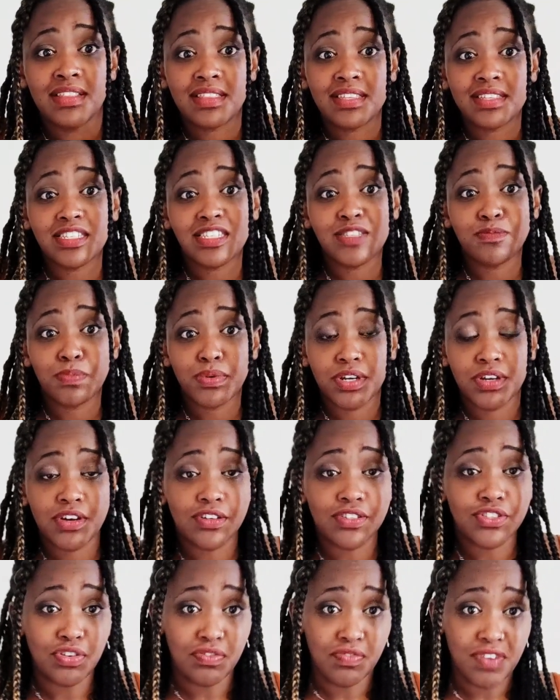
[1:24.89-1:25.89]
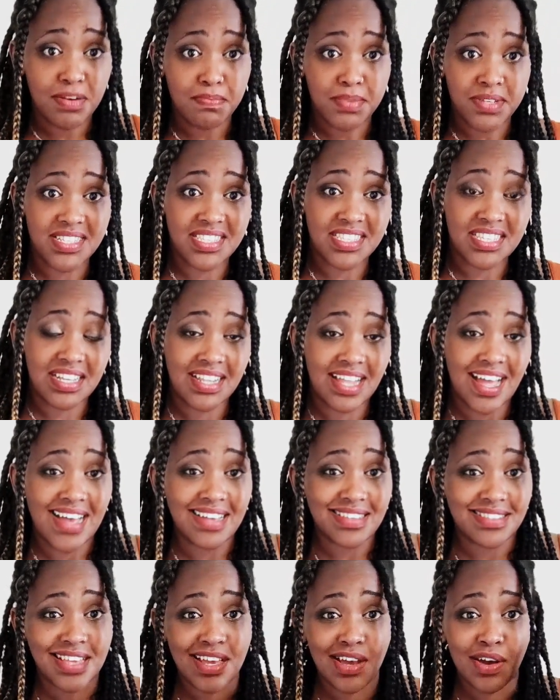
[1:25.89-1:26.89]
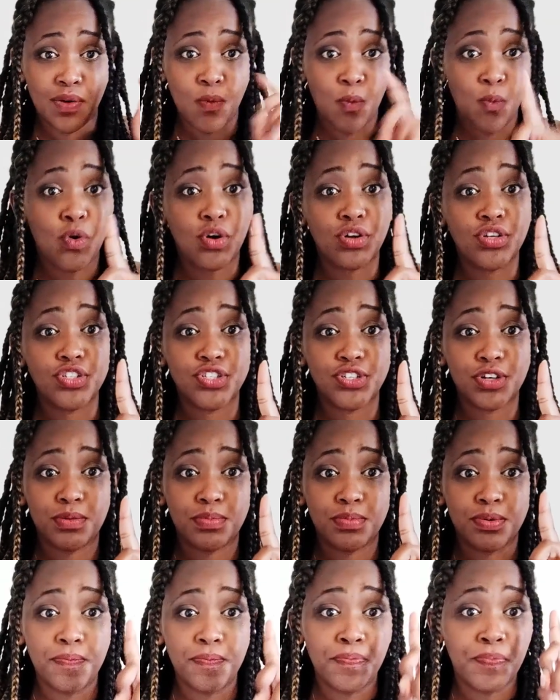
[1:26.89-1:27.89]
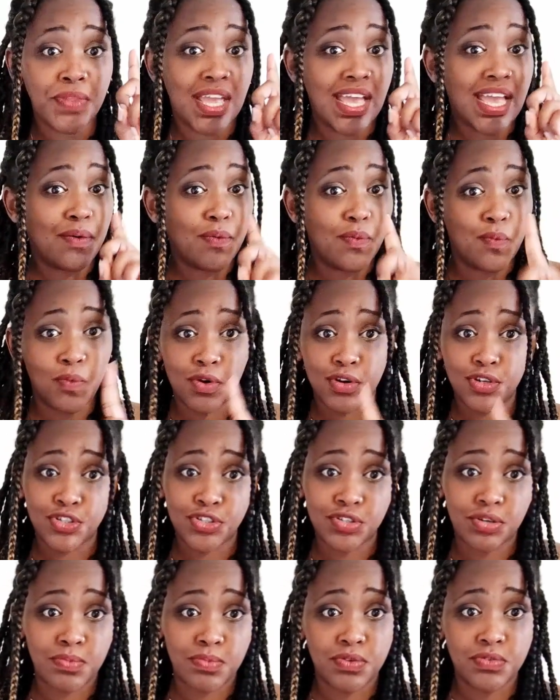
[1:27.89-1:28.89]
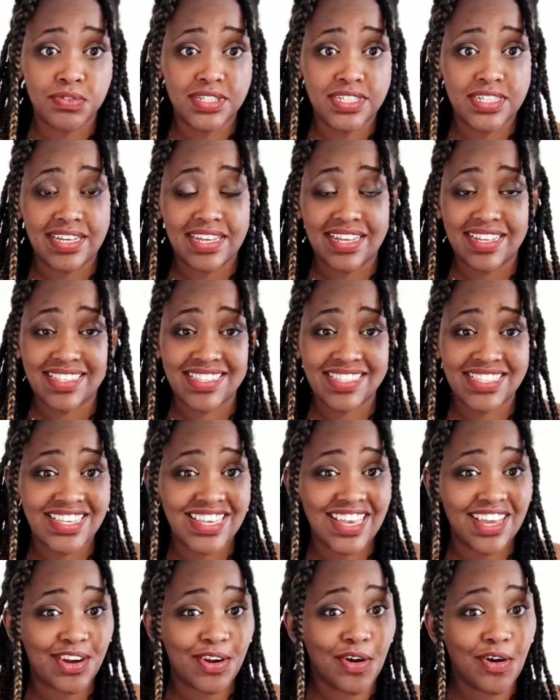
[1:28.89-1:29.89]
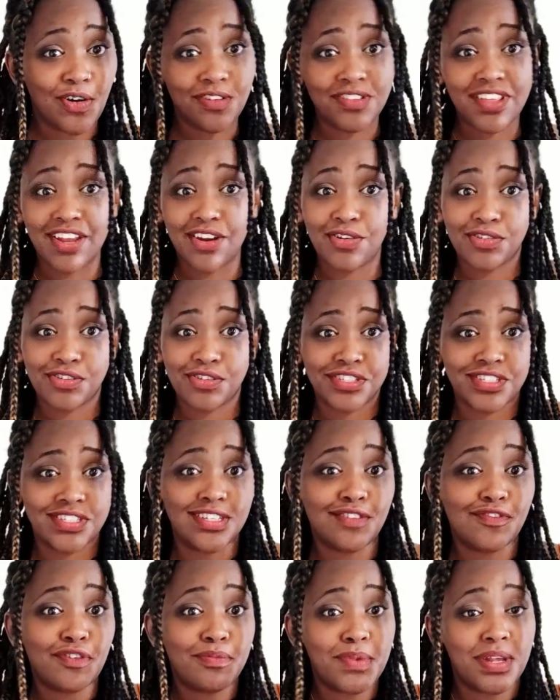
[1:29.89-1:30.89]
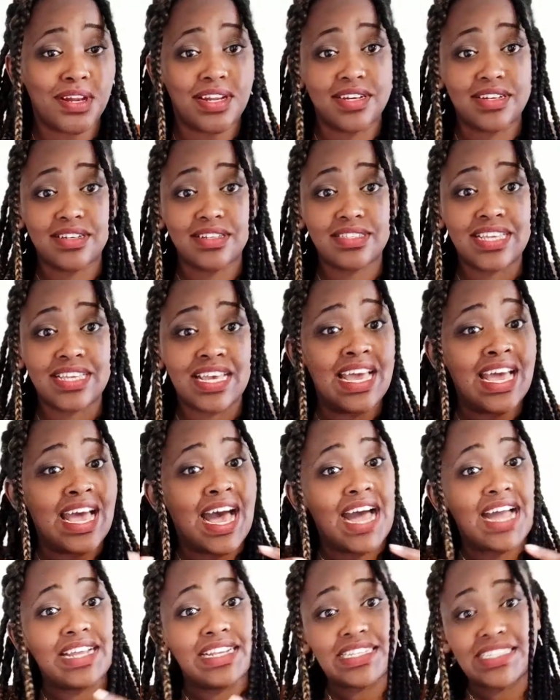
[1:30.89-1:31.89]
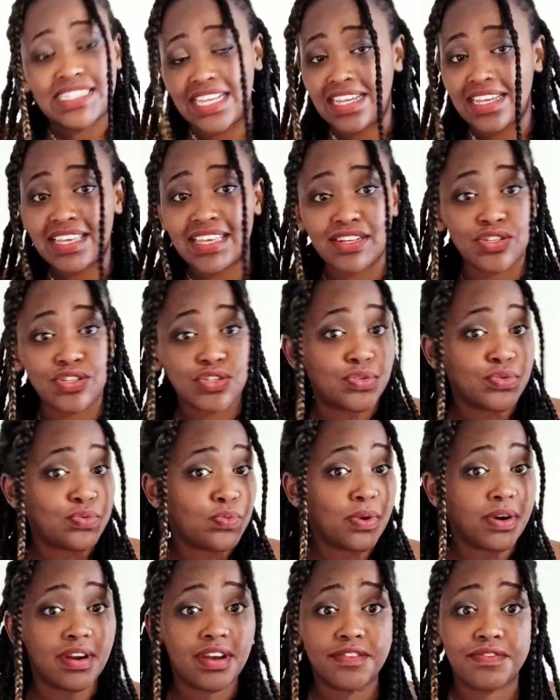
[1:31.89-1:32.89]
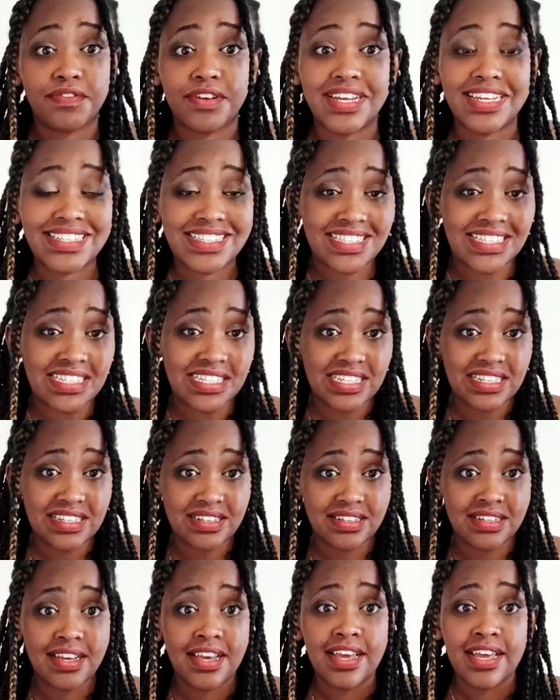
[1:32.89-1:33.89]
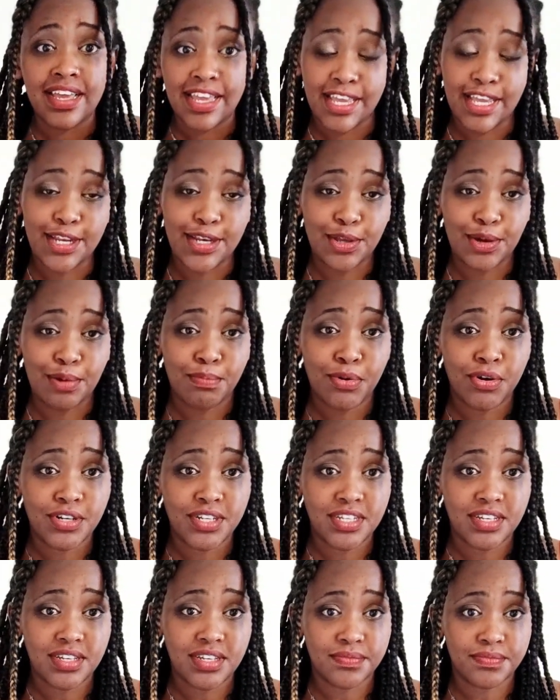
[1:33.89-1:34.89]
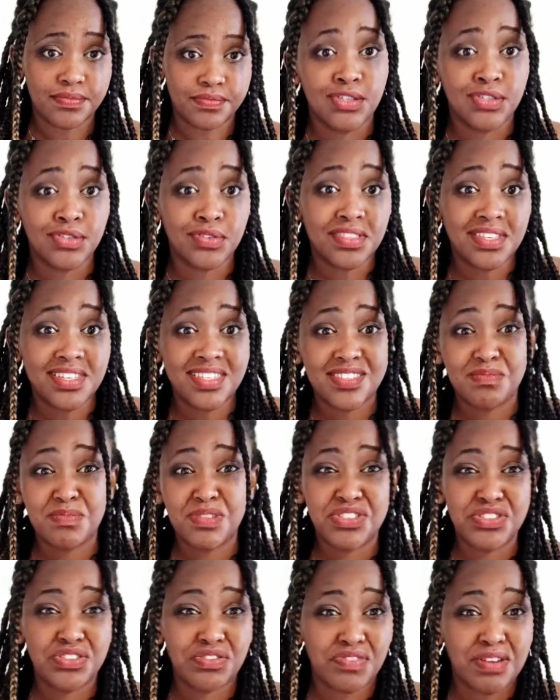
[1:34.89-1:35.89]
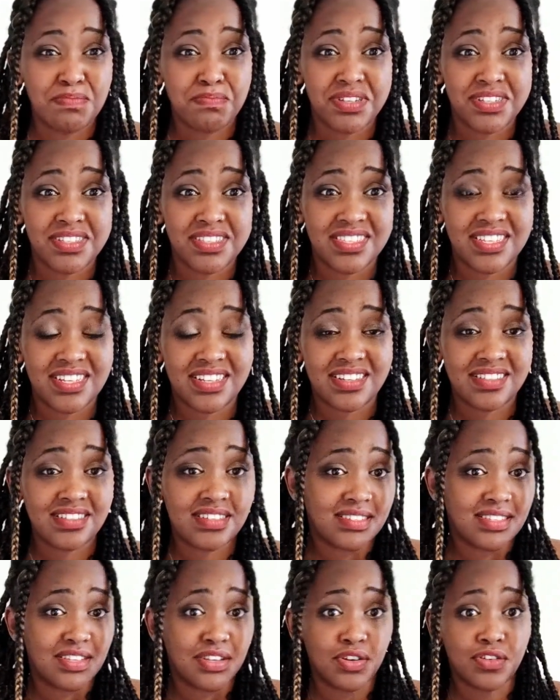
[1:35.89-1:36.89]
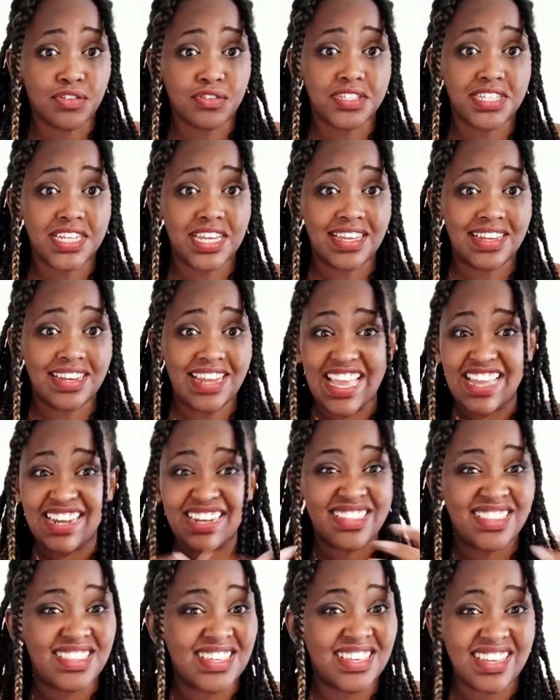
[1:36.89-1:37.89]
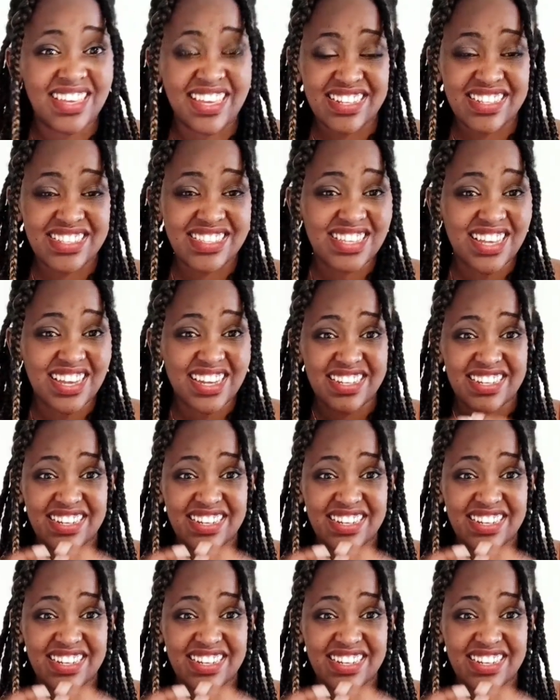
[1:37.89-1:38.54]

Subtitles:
This is because your red blood cell has one job and one job only. It's to get all that oxygen from your lungs and take it to wherever it's needed in your body. So this means your red blood cell doesn't contain anything inside